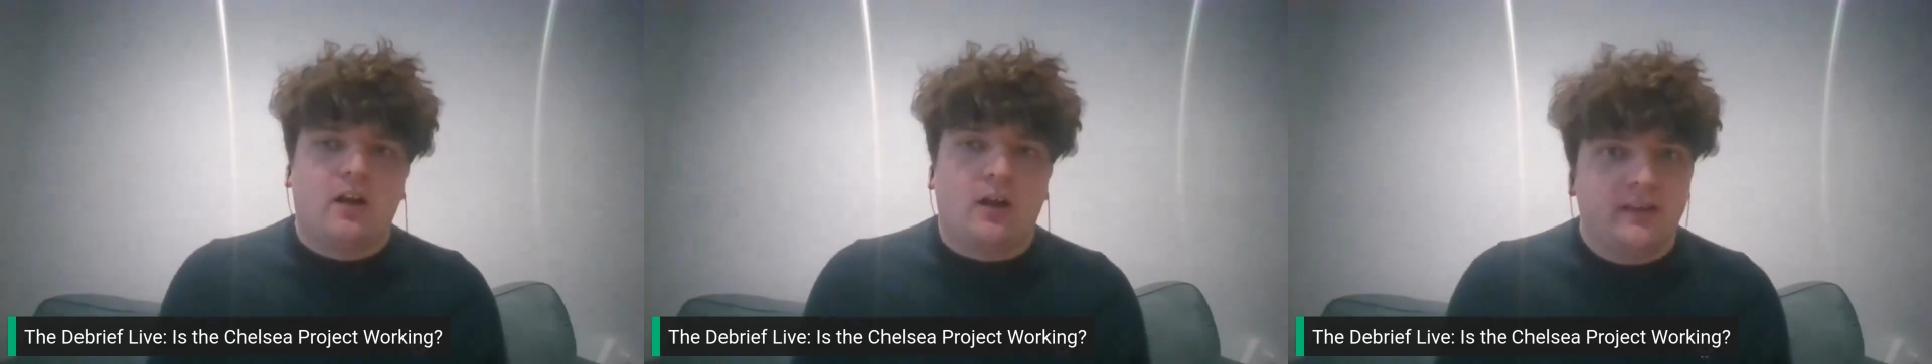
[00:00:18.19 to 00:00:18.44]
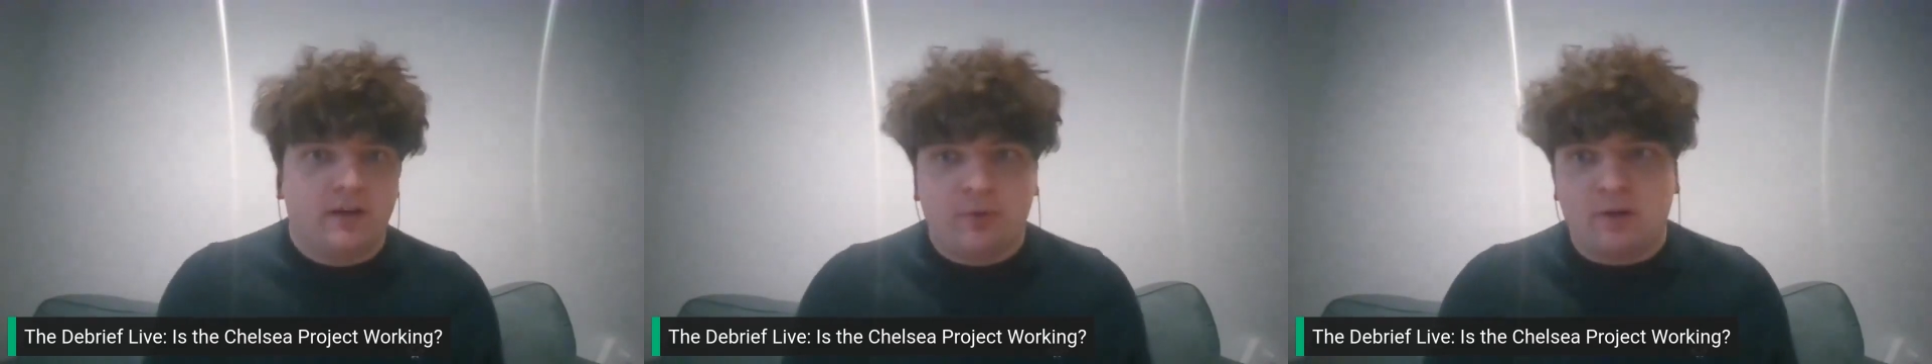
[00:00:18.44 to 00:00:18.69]

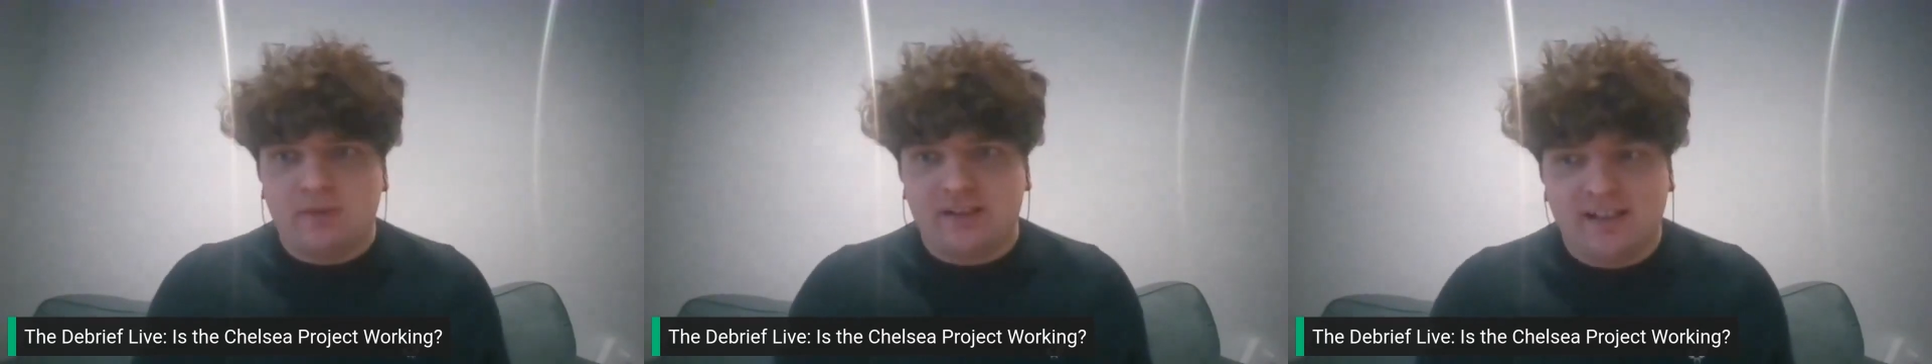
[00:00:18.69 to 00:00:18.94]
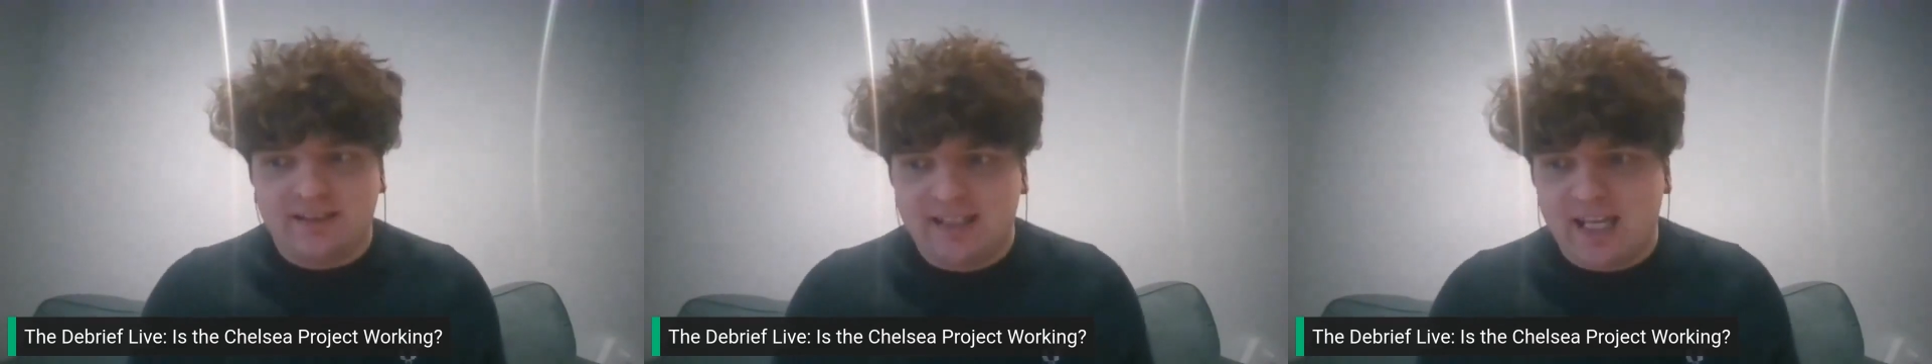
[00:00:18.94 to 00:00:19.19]
on the Premier
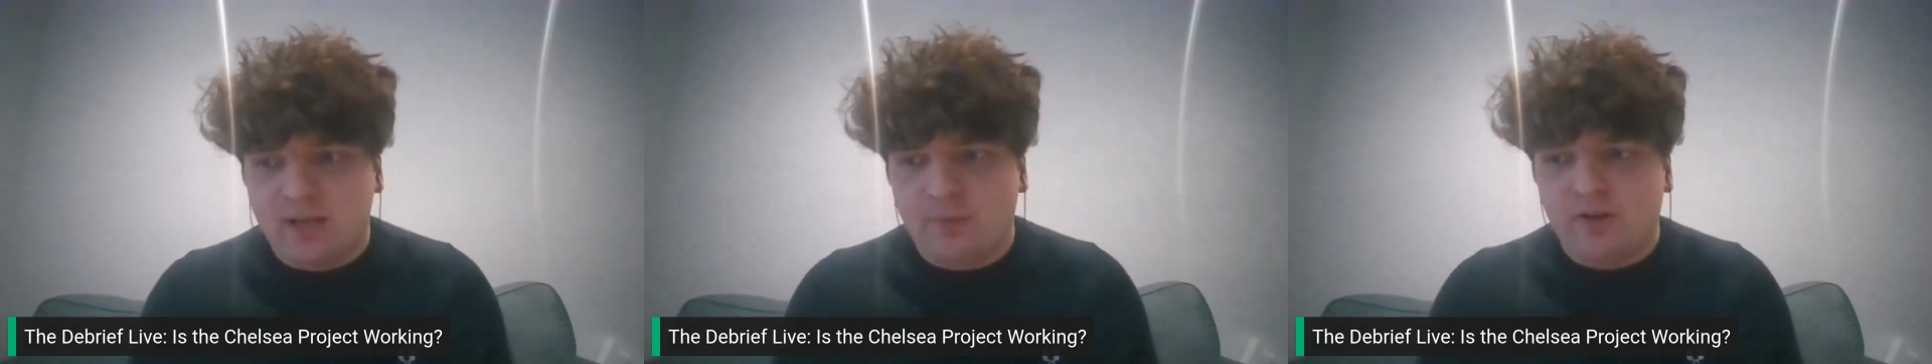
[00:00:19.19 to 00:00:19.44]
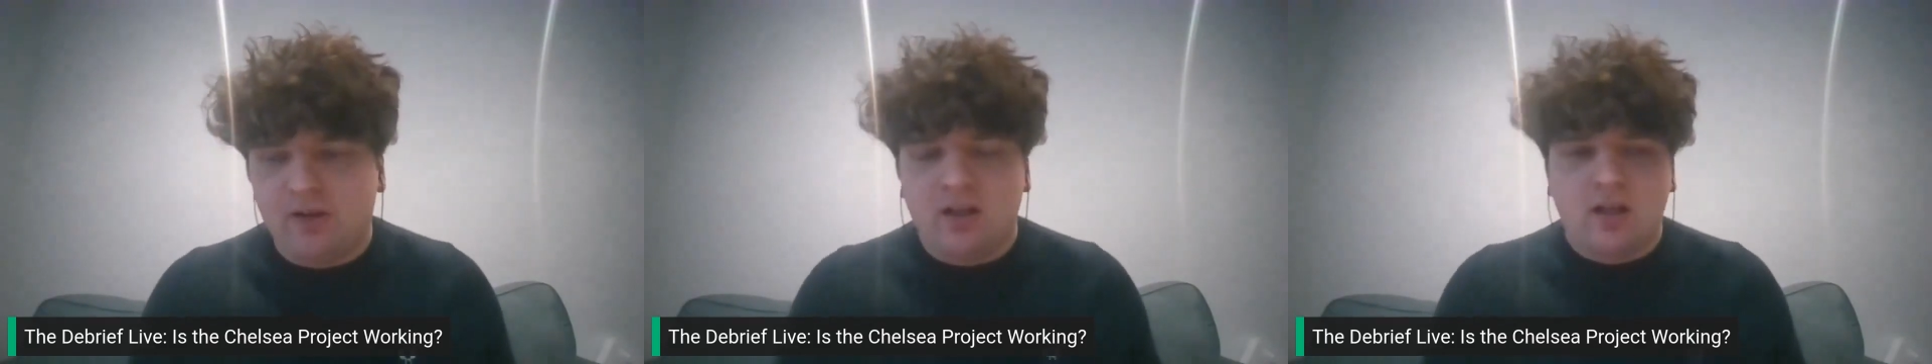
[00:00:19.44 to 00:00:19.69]
League
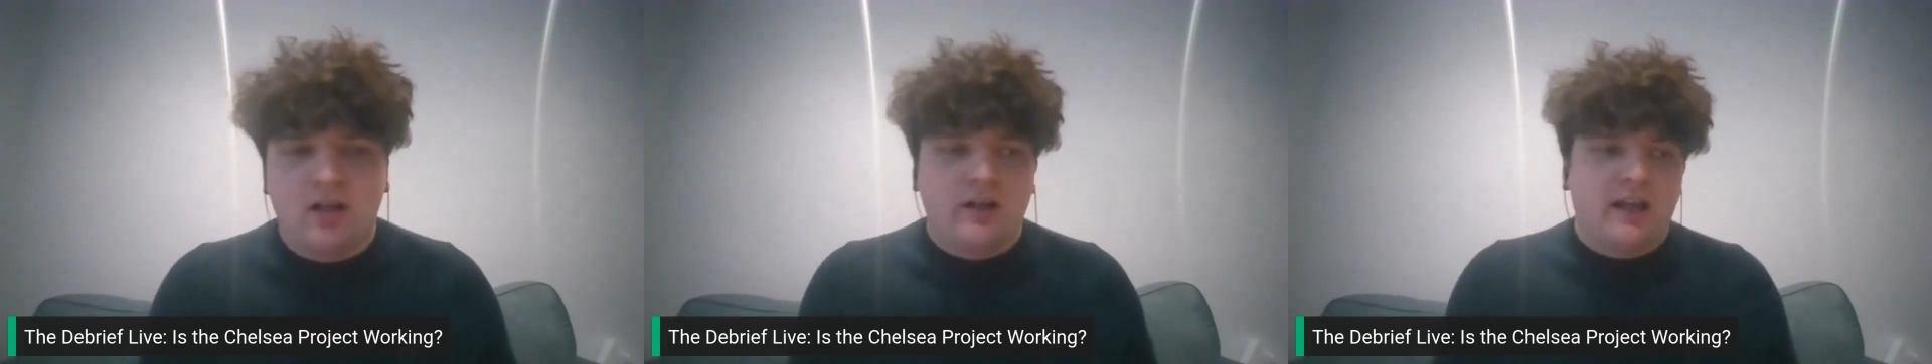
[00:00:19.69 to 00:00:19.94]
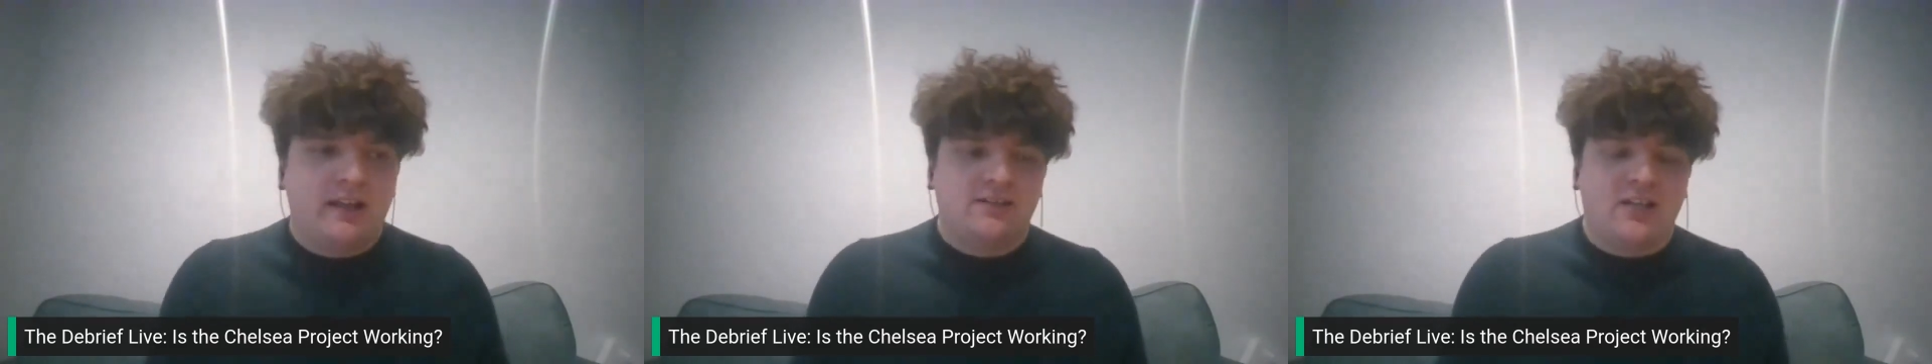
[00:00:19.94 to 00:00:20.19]
table in